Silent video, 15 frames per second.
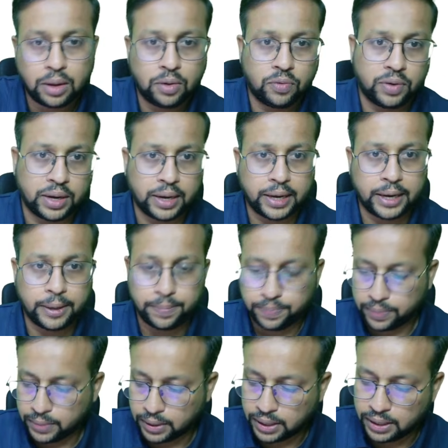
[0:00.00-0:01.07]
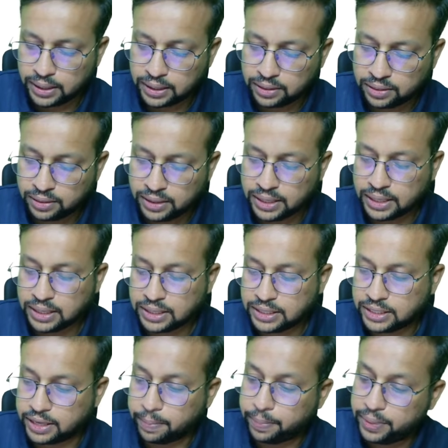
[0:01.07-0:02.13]
fungi. Okay, they are thin
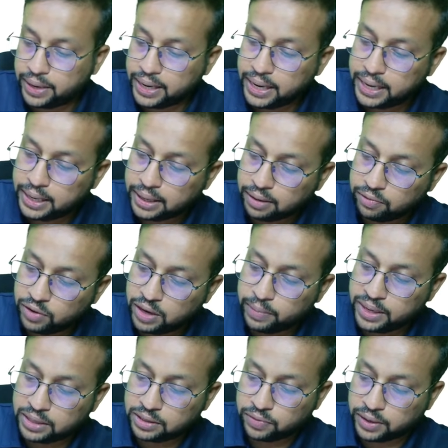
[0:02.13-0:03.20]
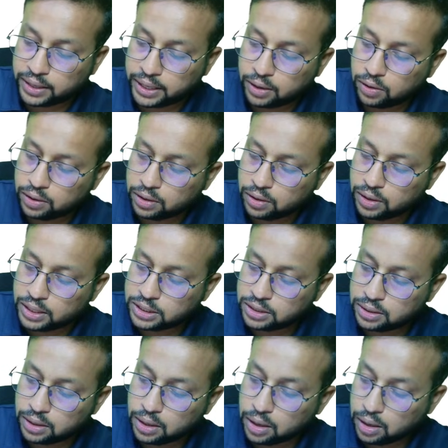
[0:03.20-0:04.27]
septate filamentous fungi, or called
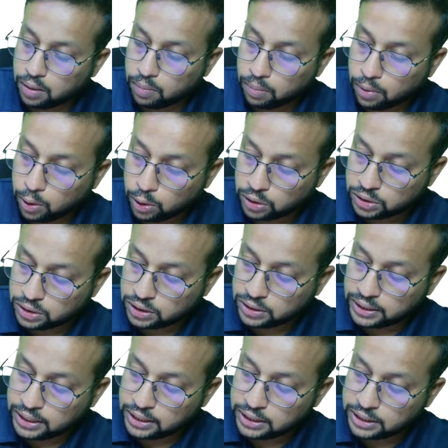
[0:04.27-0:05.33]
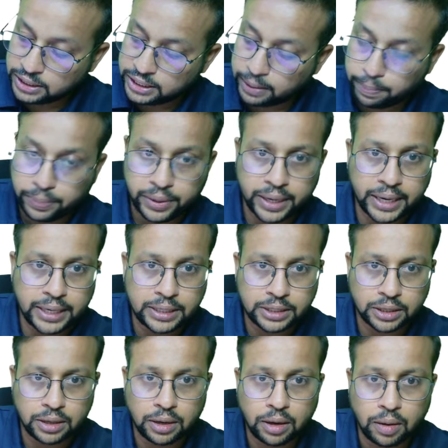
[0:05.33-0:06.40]
as molds. Thin septate
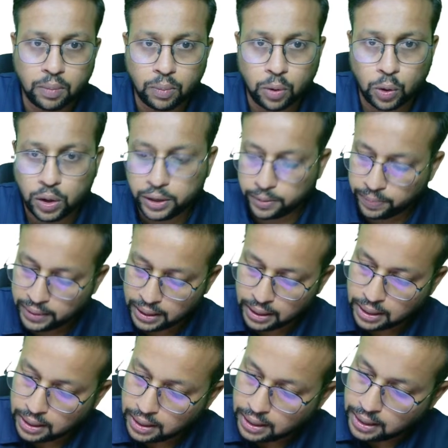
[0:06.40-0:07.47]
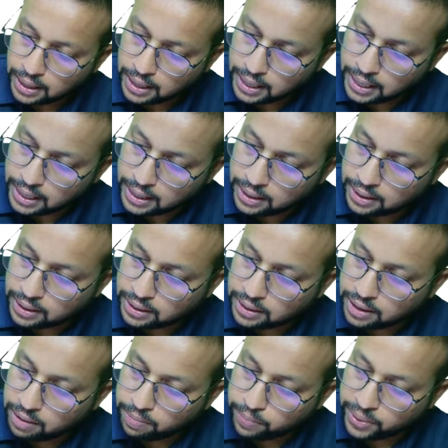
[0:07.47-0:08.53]
mold, and
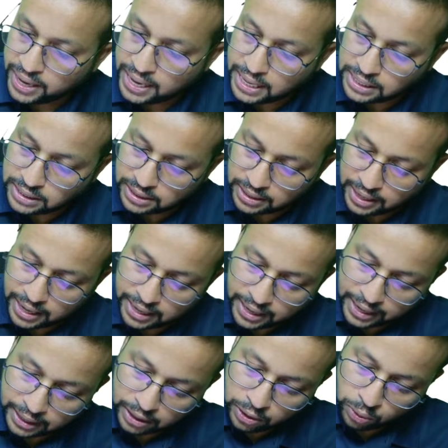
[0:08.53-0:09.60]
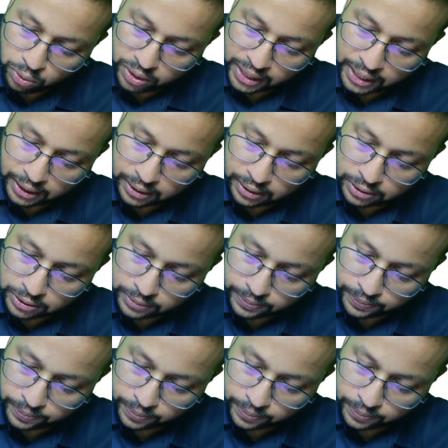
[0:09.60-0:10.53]
they branch at acute angles.